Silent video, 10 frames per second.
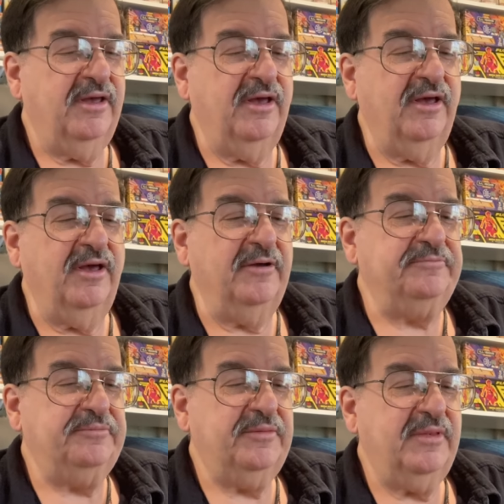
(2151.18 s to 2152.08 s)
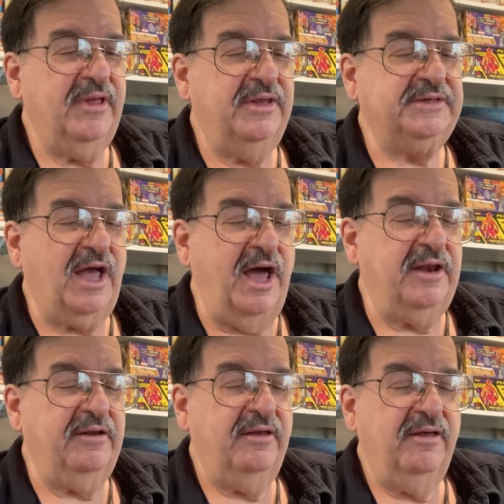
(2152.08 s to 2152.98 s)
It's
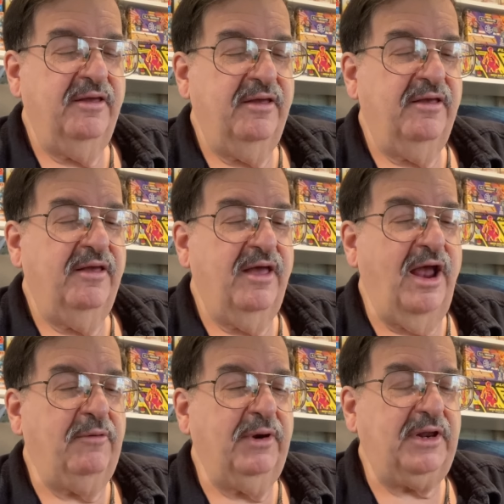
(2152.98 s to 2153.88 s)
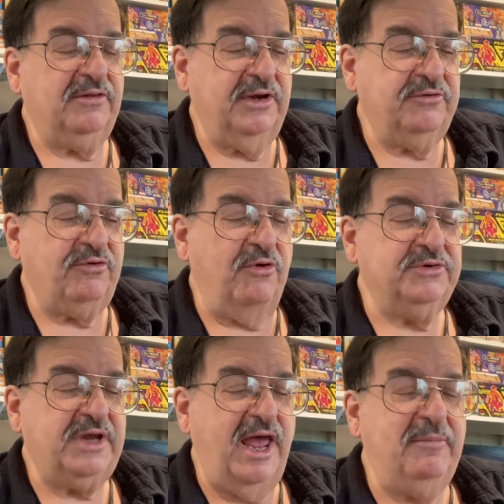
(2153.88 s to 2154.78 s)
got Eric
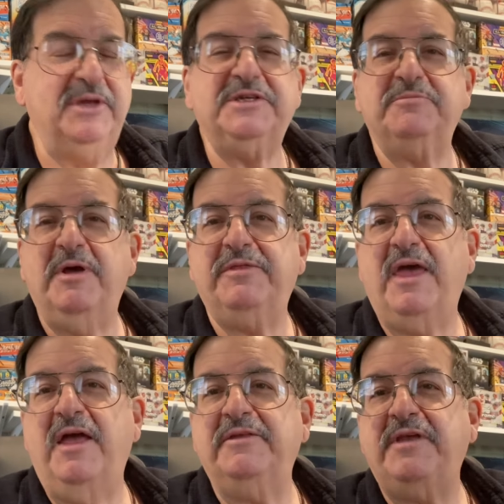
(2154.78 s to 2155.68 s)
Lindros, Emmett Smith, and